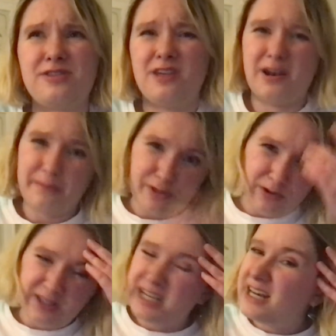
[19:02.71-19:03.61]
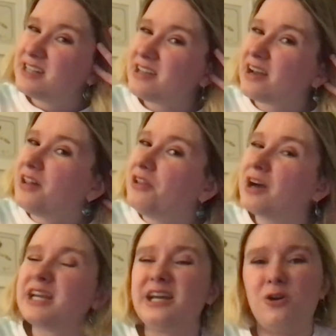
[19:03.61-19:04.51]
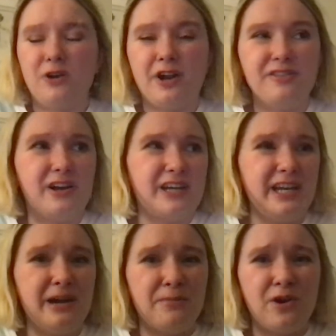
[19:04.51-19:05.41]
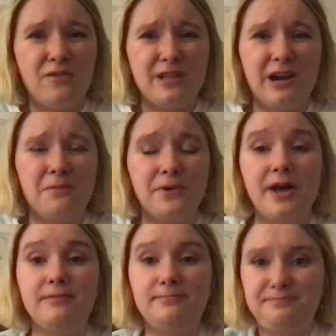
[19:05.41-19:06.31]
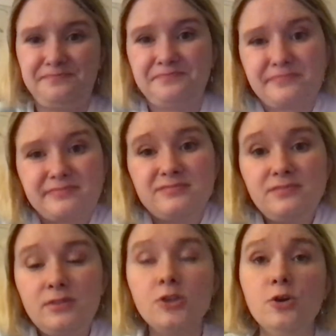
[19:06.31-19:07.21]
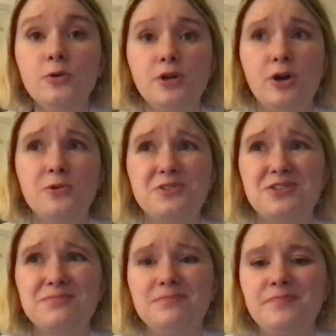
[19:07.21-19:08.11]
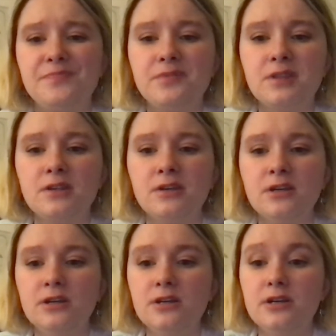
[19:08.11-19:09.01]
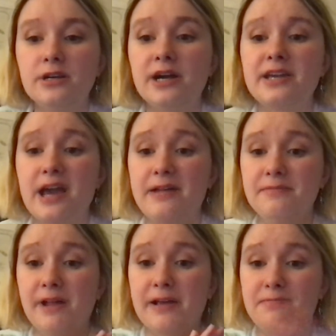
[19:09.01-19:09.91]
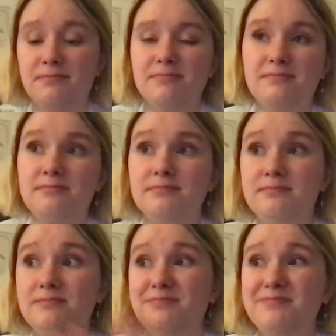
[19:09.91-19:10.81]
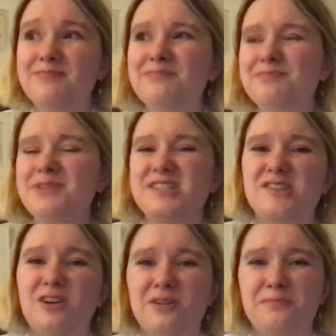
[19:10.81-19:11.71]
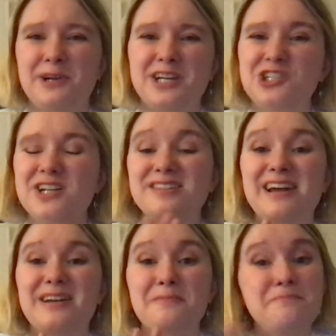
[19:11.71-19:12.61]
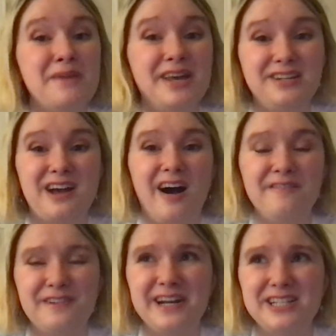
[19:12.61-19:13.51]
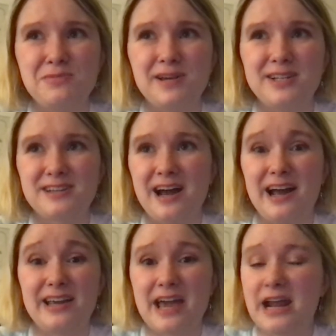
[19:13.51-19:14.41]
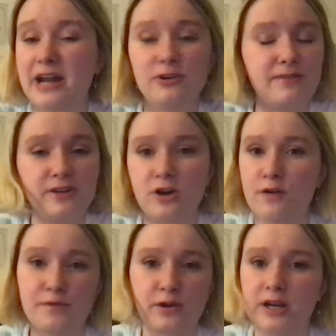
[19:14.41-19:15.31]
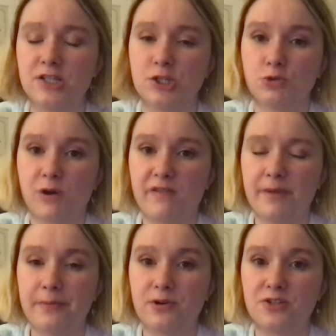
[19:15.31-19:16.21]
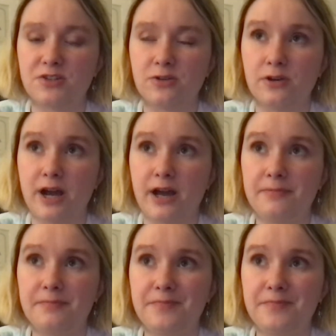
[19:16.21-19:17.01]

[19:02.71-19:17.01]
the number 13 is, like, a lucky or an unlucky number over there, but who knows? Again, like, this third prediction is, like, mid-confidence, because, again, I don't even know if they're going to do 12 members or not.